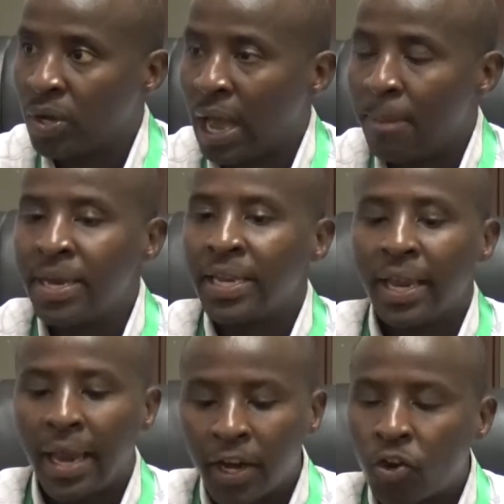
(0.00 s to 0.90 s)
I mean,
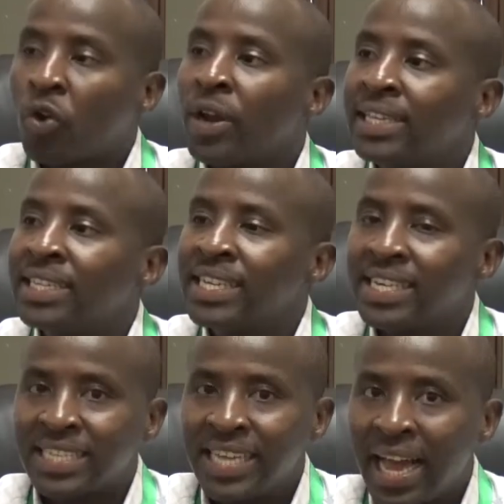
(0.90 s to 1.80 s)
recognizing
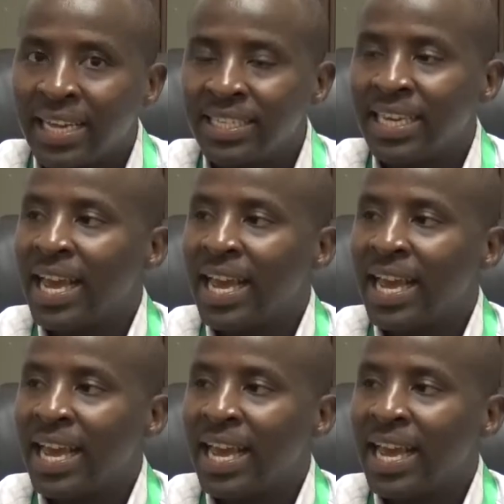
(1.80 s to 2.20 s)
research